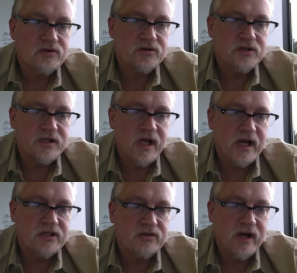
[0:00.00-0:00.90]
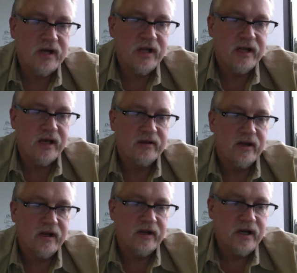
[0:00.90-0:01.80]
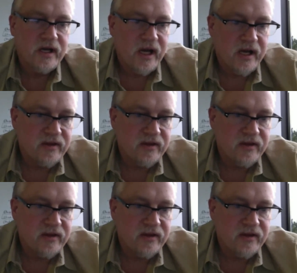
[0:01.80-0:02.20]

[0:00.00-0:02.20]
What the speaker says: yeah, just drag that down there. And then